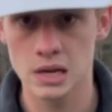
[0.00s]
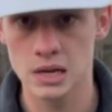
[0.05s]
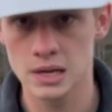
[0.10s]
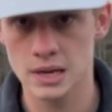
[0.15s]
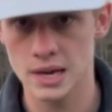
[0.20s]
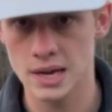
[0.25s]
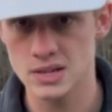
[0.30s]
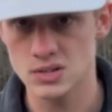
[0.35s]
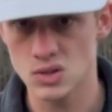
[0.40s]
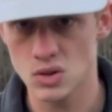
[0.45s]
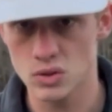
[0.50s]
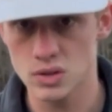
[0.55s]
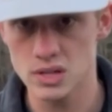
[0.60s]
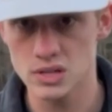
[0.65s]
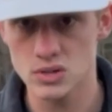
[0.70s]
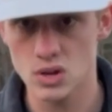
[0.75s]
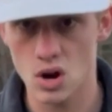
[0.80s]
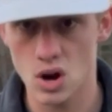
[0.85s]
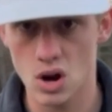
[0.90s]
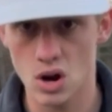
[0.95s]
Okay, so
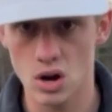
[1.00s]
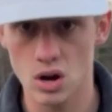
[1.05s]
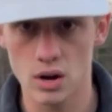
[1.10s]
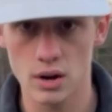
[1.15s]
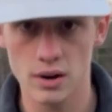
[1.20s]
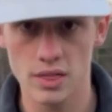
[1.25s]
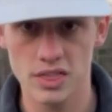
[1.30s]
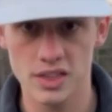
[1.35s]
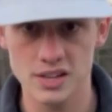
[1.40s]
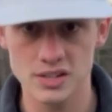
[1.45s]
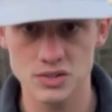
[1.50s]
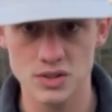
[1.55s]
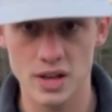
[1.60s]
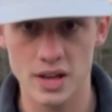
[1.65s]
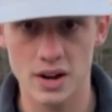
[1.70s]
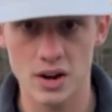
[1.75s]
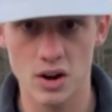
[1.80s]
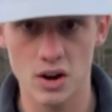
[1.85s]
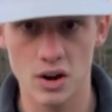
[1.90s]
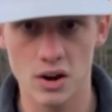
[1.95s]
these are things
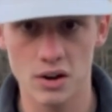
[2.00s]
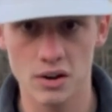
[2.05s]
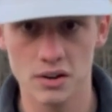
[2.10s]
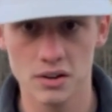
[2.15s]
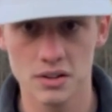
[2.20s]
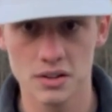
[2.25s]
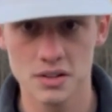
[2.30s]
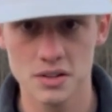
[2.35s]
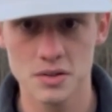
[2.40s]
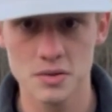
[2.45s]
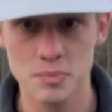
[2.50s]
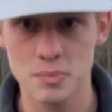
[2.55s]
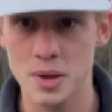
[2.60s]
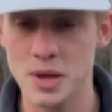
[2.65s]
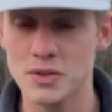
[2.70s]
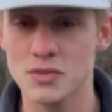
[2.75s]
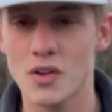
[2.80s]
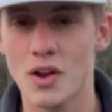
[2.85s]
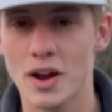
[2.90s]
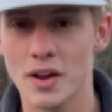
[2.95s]
that are
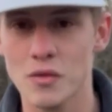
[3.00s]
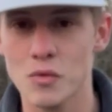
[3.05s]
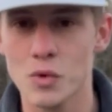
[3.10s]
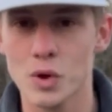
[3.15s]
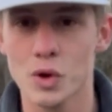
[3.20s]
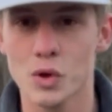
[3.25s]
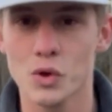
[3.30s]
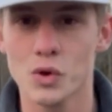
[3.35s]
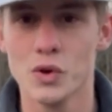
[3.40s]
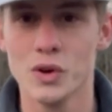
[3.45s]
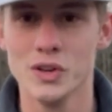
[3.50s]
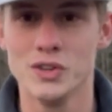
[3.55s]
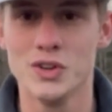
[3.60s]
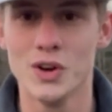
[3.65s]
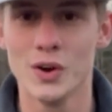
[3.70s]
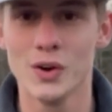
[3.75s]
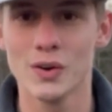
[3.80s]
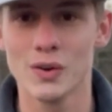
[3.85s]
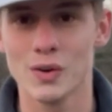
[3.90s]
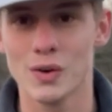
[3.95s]
based on a real
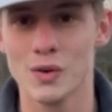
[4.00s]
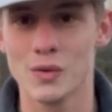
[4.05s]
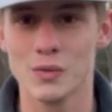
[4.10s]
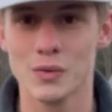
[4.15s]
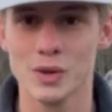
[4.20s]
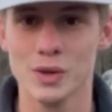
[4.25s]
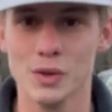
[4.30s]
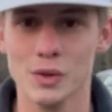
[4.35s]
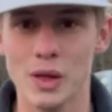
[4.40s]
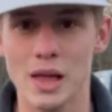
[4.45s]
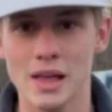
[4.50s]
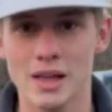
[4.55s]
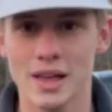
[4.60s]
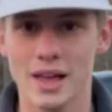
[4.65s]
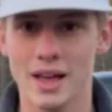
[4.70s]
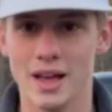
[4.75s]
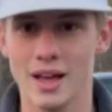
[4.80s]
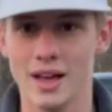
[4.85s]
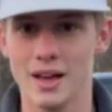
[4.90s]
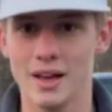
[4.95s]
creature or a real
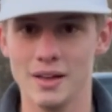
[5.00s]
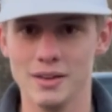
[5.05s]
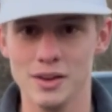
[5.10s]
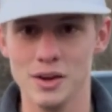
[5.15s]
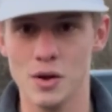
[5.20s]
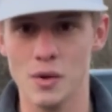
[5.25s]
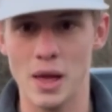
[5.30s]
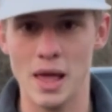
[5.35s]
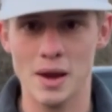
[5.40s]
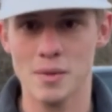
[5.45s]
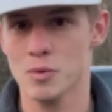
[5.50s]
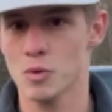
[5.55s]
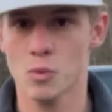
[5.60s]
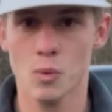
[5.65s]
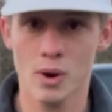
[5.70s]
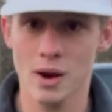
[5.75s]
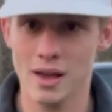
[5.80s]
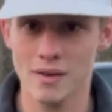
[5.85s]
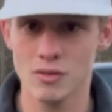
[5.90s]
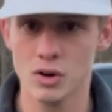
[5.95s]
animal,
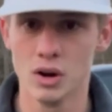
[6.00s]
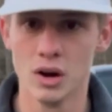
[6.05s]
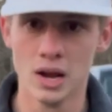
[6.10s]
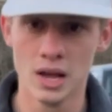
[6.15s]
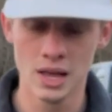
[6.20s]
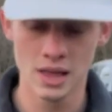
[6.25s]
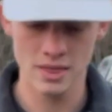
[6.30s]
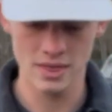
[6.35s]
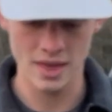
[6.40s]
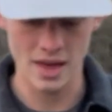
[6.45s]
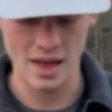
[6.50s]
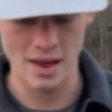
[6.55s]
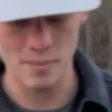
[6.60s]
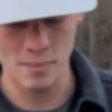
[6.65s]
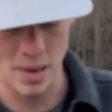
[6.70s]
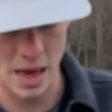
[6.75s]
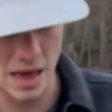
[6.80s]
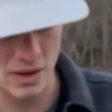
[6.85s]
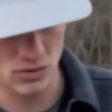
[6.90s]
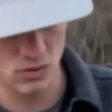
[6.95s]
whatever, that
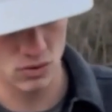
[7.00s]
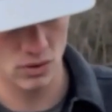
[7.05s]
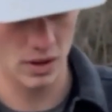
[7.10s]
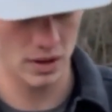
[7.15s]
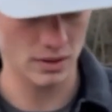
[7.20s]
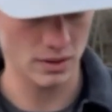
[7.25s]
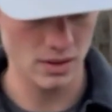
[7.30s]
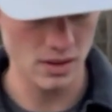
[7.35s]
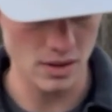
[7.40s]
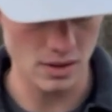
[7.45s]
bass like to